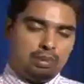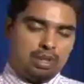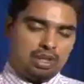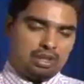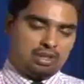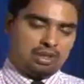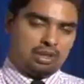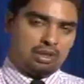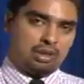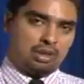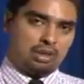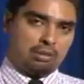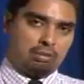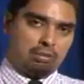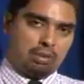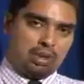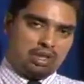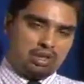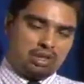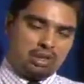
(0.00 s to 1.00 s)
person, or a
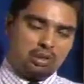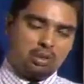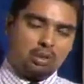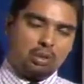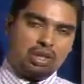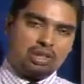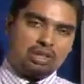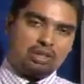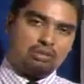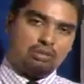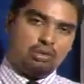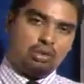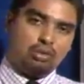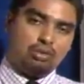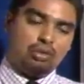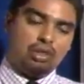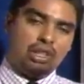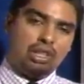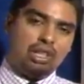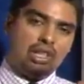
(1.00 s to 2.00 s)
person who has to
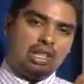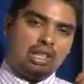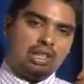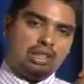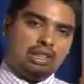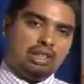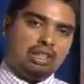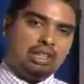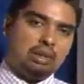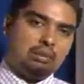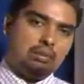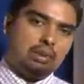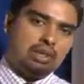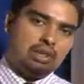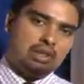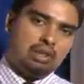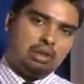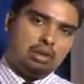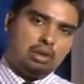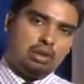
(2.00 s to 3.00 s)
fulfill the
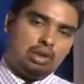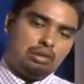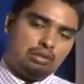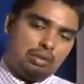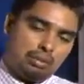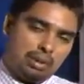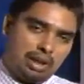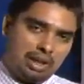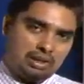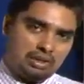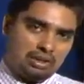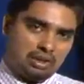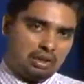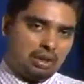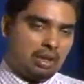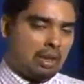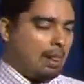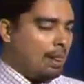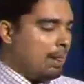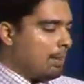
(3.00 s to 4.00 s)
interpersonal role of a manager.
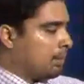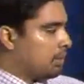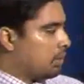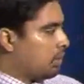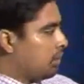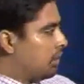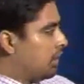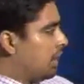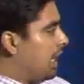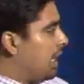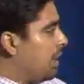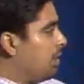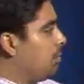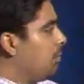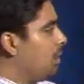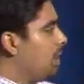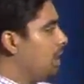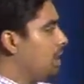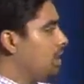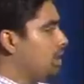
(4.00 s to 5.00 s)
So
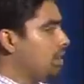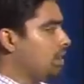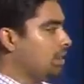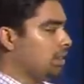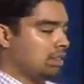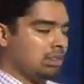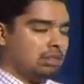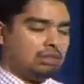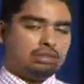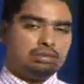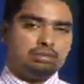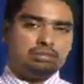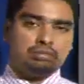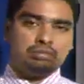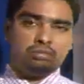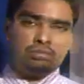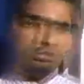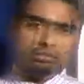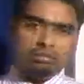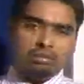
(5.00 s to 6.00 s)
time is
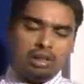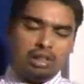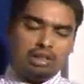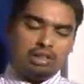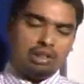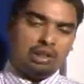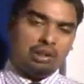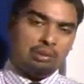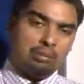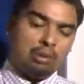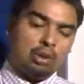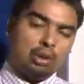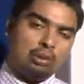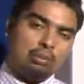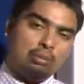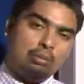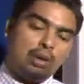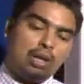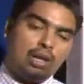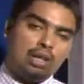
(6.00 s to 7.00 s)
an
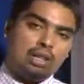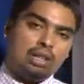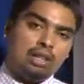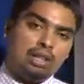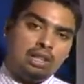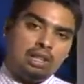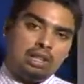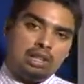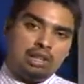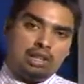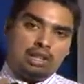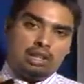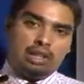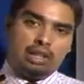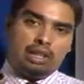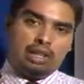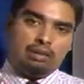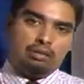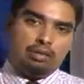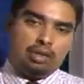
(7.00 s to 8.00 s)
important part.
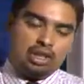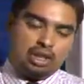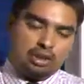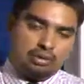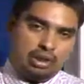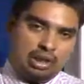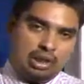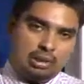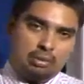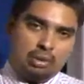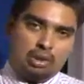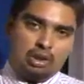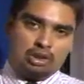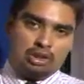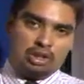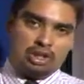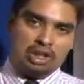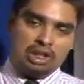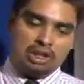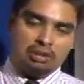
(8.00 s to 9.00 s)
If he's available or
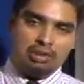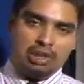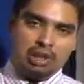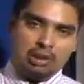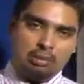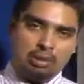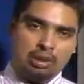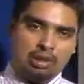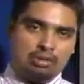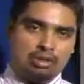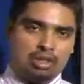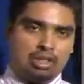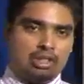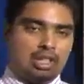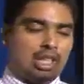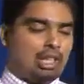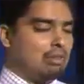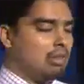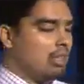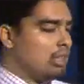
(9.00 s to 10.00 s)
she's available, if she
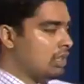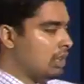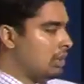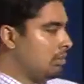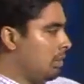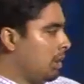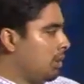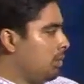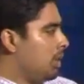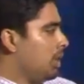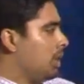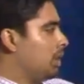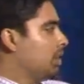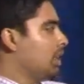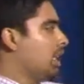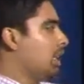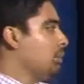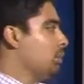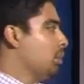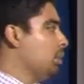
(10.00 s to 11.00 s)
travels, then maybe
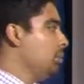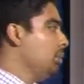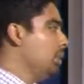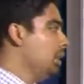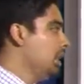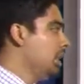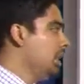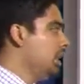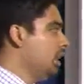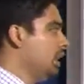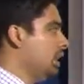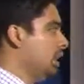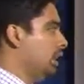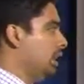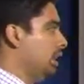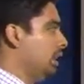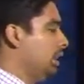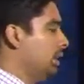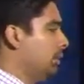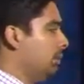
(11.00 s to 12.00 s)
time could be
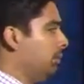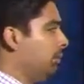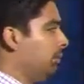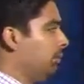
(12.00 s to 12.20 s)
an